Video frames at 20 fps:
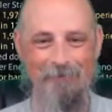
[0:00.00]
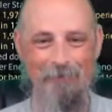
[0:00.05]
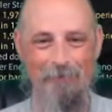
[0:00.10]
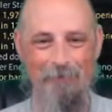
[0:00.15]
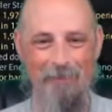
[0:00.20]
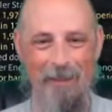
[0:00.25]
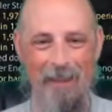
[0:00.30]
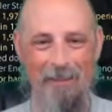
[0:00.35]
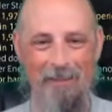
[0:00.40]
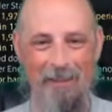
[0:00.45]

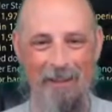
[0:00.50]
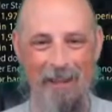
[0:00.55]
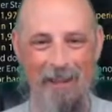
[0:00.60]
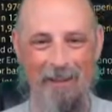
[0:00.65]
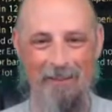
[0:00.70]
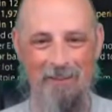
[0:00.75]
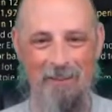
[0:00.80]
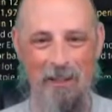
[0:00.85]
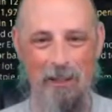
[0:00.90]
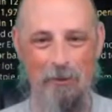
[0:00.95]
I had to
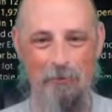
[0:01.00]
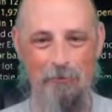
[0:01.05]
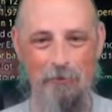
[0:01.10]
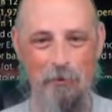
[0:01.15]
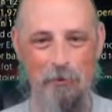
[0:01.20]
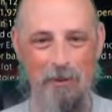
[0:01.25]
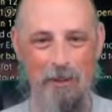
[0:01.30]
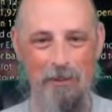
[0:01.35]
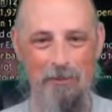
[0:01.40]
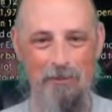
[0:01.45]
take a few
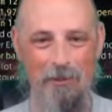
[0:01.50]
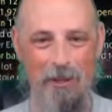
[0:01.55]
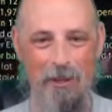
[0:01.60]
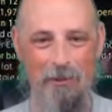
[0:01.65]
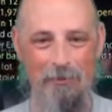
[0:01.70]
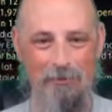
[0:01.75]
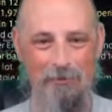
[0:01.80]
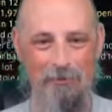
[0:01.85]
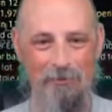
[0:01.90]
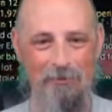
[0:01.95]
days
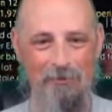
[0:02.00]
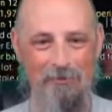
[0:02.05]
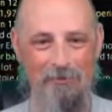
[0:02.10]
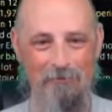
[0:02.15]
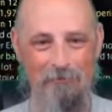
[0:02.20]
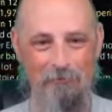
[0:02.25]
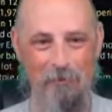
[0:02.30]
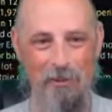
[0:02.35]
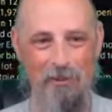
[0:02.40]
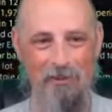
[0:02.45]
off
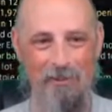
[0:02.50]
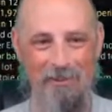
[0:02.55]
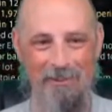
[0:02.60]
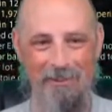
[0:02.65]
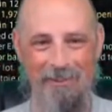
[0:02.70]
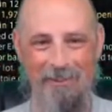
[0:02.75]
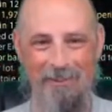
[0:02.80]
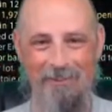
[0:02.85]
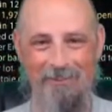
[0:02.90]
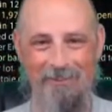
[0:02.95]

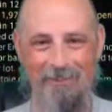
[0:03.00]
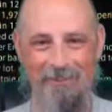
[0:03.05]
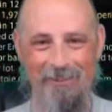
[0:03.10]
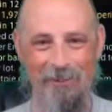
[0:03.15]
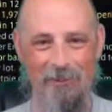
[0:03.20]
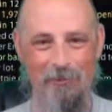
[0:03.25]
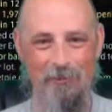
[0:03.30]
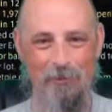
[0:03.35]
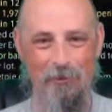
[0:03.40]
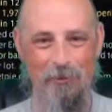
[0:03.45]
recently
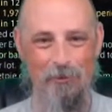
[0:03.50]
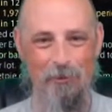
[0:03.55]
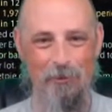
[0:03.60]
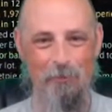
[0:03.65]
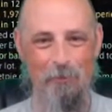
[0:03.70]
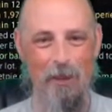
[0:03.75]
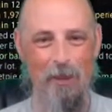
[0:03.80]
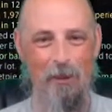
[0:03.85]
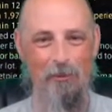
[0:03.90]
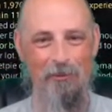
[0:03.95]
just for some
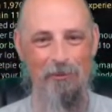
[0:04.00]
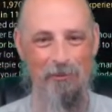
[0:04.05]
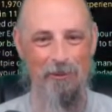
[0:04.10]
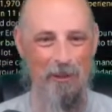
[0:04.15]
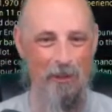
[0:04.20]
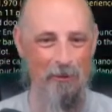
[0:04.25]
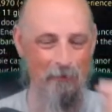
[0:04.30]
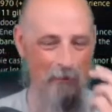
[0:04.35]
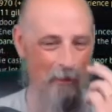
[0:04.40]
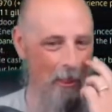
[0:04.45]
health
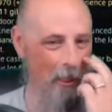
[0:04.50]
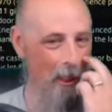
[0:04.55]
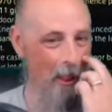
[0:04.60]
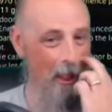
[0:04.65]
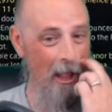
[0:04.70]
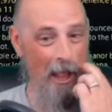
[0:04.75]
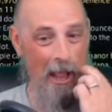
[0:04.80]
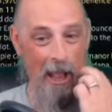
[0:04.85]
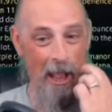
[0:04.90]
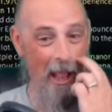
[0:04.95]
stuff.
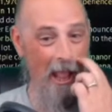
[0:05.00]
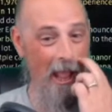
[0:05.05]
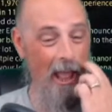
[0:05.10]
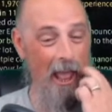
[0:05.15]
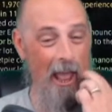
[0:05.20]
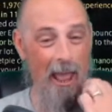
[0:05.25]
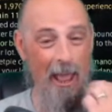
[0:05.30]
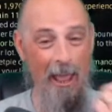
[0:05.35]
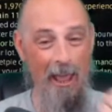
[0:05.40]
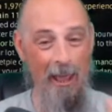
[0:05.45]

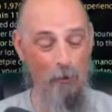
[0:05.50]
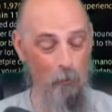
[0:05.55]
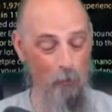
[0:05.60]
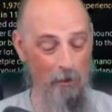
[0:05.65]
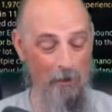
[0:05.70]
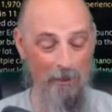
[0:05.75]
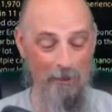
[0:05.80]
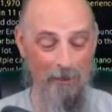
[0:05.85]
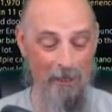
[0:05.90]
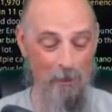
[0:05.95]
And when
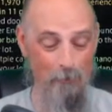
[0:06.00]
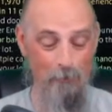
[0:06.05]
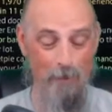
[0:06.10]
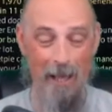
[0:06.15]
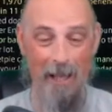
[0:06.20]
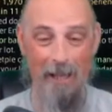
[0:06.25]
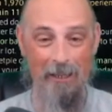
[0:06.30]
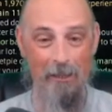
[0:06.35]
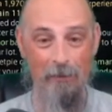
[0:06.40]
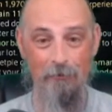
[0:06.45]
I came
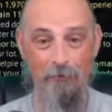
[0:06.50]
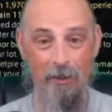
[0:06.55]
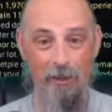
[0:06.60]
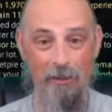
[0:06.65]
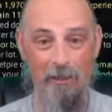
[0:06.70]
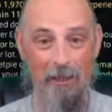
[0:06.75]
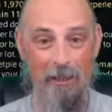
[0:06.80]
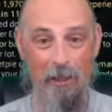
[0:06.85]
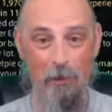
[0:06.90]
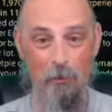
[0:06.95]
back, I felt
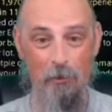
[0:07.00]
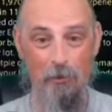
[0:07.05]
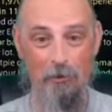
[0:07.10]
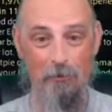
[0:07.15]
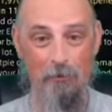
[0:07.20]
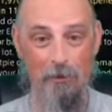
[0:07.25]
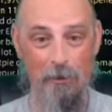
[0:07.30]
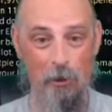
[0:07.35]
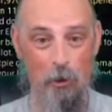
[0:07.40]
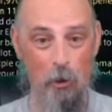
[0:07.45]
like I was
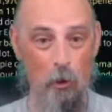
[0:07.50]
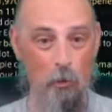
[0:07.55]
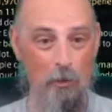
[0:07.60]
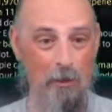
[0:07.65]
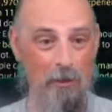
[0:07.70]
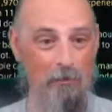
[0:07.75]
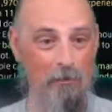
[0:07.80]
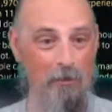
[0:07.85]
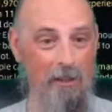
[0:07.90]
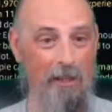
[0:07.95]

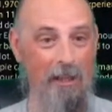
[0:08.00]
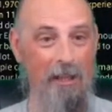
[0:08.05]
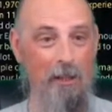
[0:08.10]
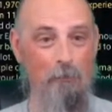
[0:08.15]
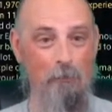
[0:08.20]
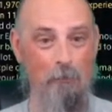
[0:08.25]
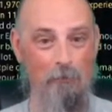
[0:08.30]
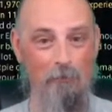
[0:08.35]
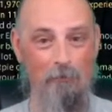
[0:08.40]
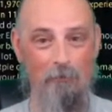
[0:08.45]
learning the
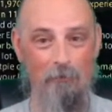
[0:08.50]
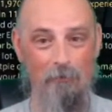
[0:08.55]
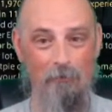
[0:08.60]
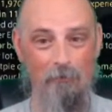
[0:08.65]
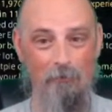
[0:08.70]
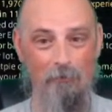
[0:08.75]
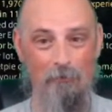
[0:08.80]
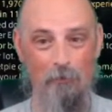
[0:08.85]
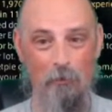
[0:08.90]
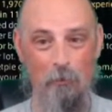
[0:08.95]
game
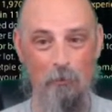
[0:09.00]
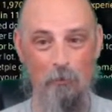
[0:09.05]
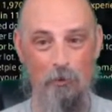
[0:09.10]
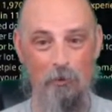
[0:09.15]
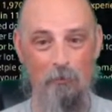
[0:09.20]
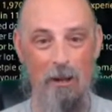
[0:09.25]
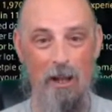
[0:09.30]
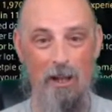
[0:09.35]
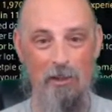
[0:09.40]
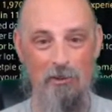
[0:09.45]
from
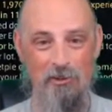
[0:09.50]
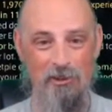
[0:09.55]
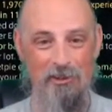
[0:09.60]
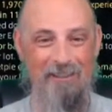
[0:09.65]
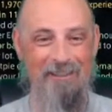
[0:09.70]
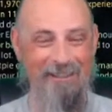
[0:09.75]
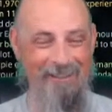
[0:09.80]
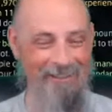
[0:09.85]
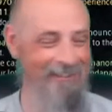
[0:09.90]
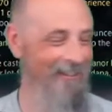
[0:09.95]
scratch.
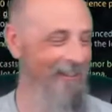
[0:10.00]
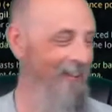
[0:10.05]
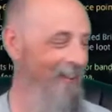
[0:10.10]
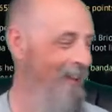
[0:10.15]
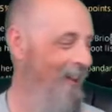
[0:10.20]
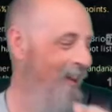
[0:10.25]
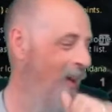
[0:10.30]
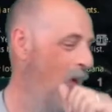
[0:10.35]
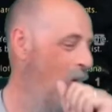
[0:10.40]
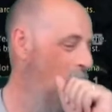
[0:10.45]

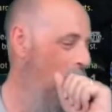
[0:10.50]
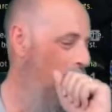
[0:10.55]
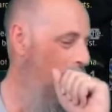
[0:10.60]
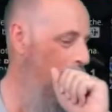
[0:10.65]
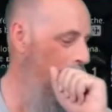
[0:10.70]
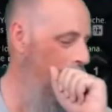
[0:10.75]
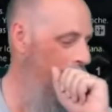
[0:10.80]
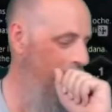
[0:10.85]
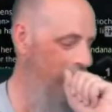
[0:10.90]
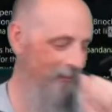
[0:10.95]

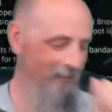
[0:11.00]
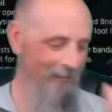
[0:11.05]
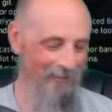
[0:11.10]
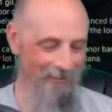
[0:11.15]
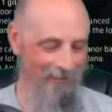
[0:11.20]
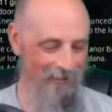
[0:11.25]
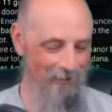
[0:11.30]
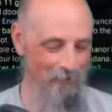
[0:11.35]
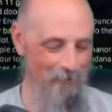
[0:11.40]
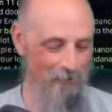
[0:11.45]

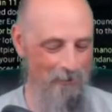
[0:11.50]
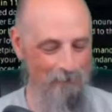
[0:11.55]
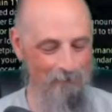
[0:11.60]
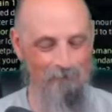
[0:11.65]
Excuse me.